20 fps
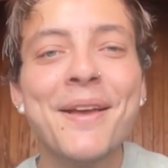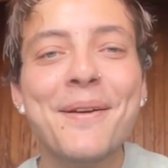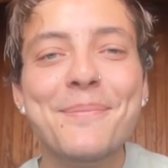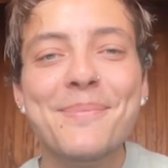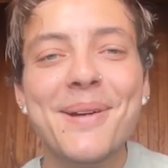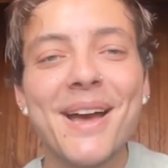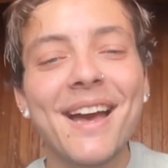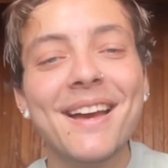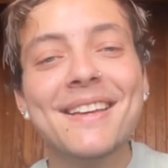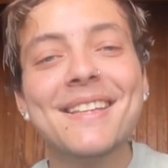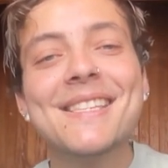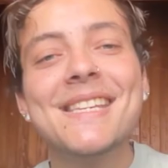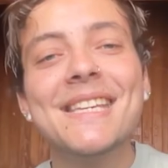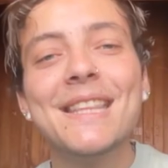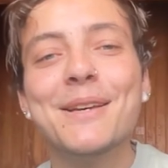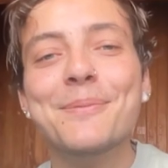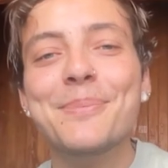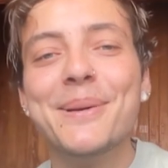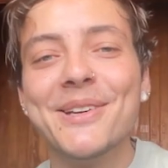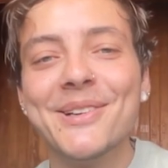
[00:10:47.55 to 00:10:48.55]
Back to
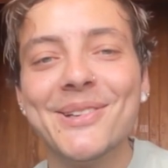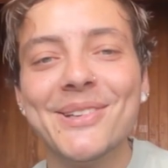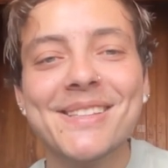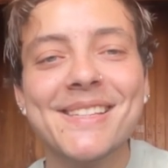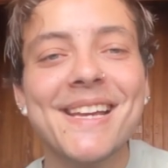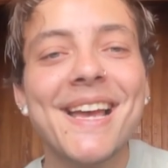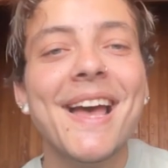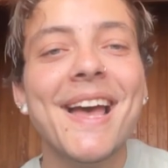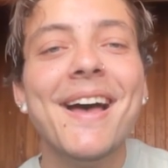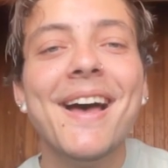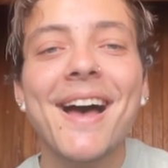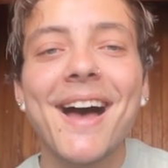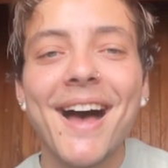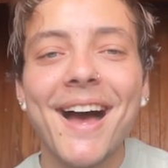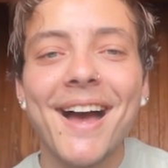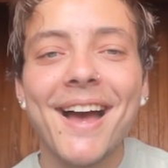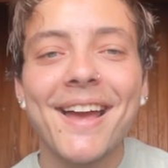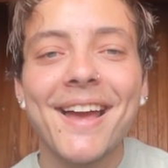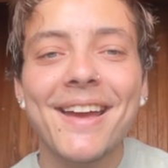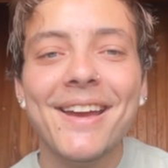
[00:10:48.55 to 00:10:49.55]
the build,
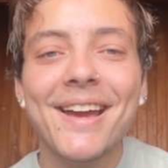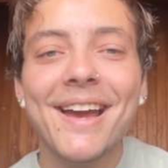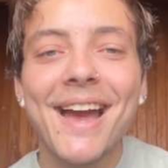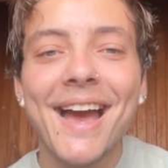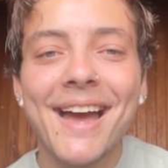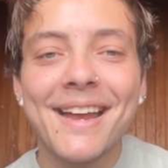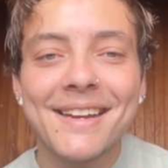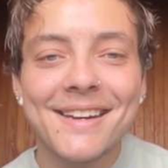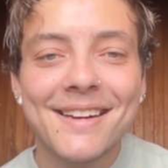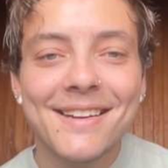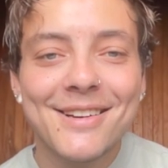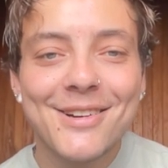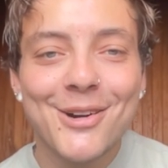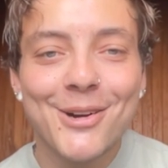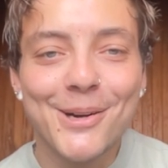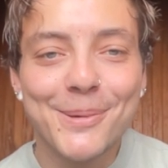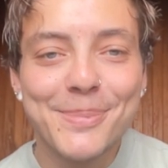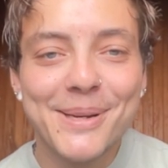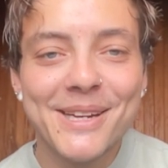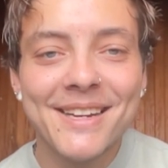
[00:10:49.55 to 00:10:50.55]
I added a
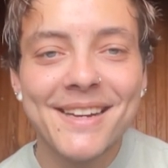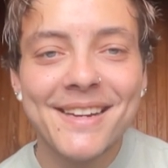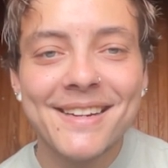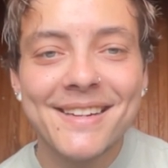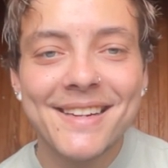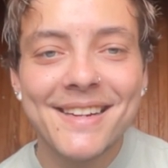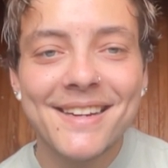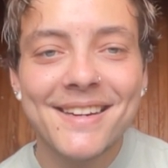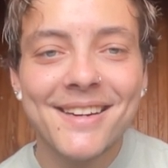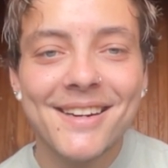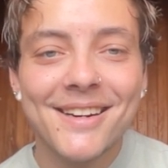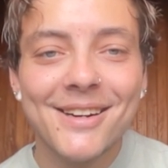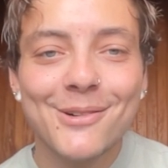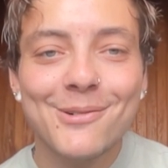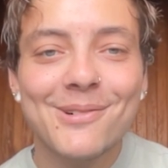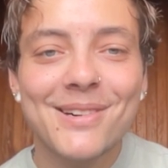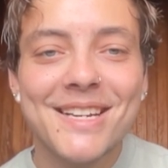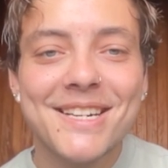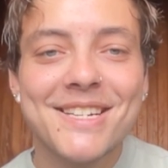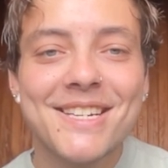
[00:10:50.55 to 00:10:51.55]
carpet in here,
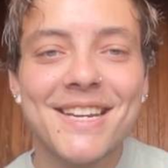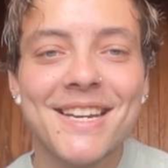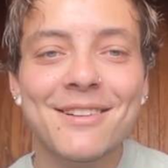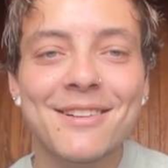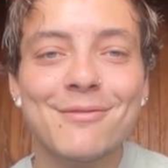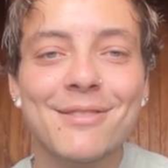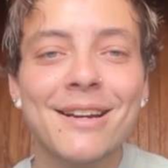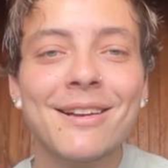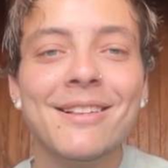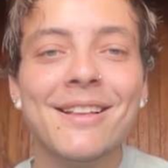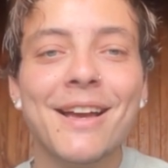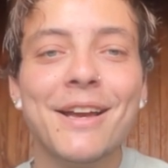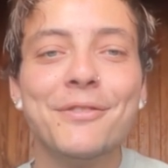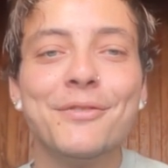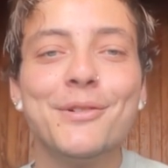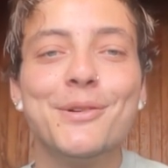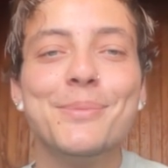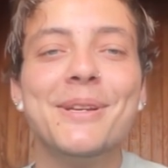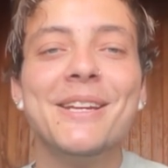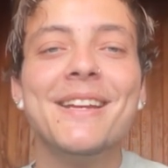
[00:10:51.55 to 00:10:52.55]
which in real life
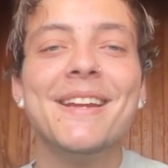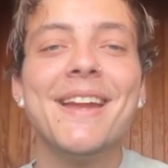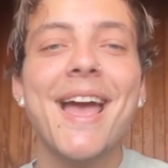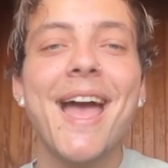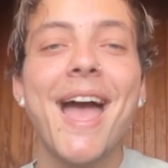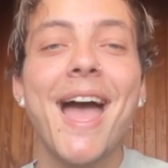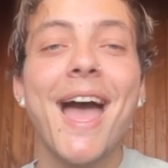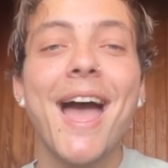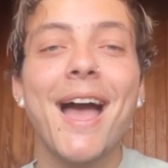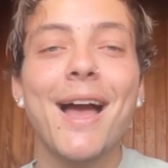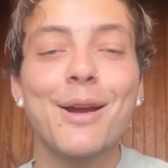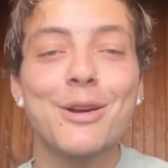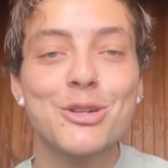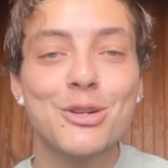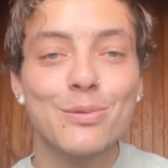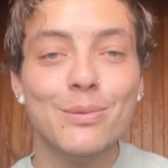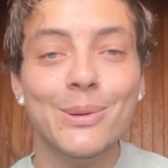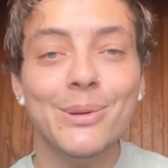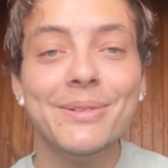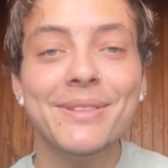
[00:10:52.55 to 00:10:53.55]
would be an
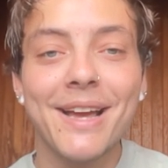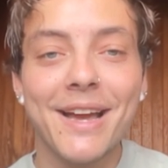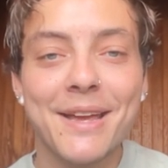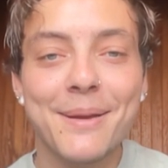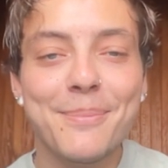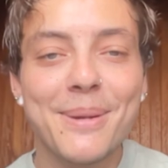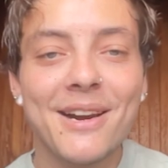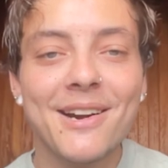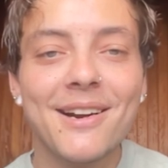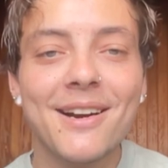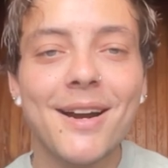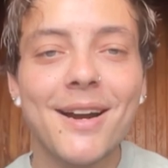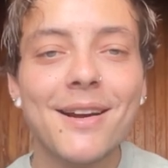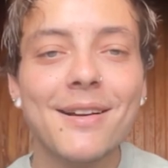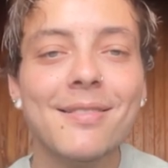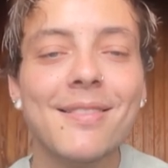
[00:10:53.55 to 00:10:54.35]
actual nightmare.